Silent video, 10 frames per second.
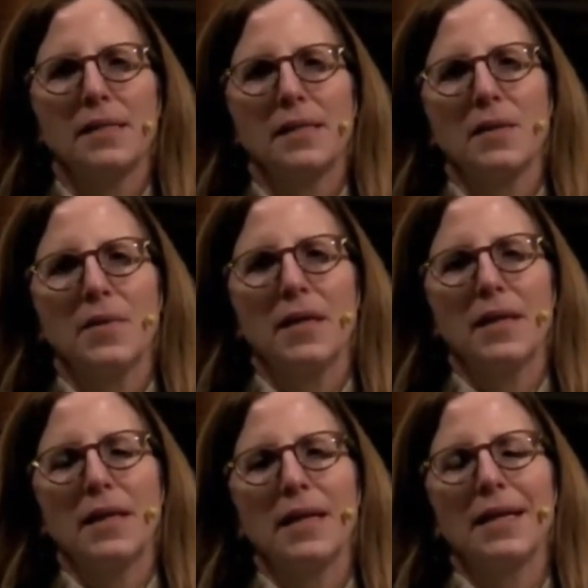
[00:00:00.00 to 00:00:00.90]

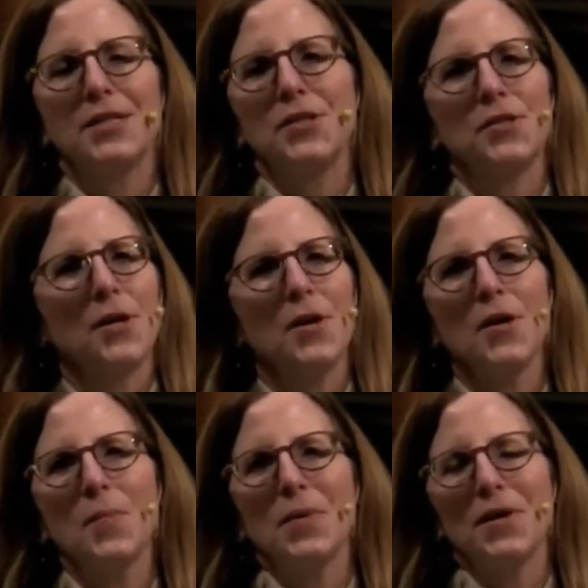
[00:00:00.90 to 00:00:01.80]
image so
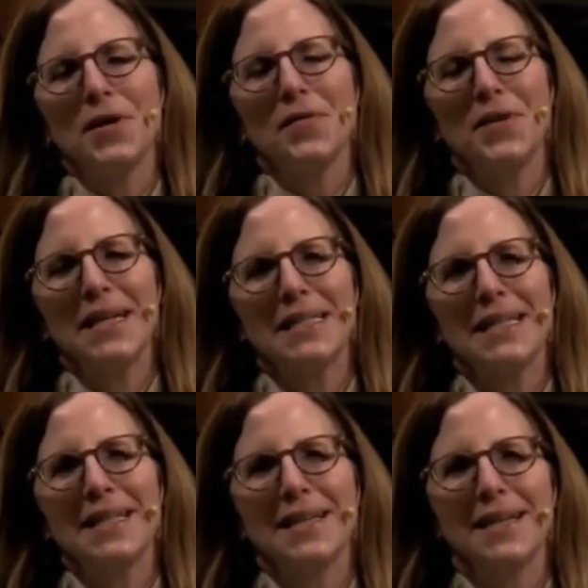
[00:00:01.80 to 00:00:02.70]

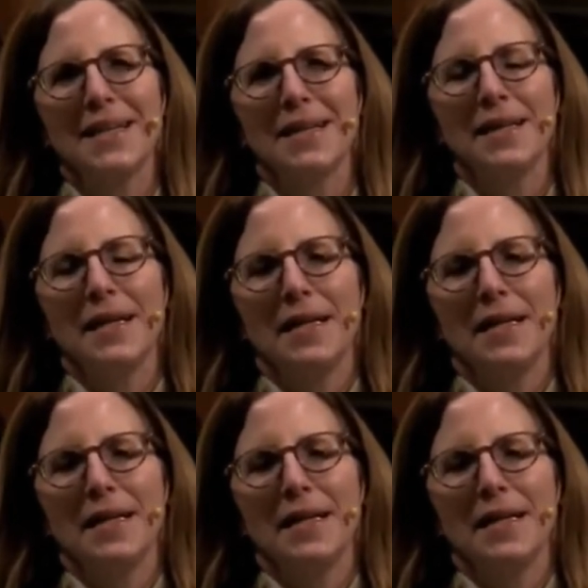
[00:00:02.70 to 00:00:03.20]
perfectly.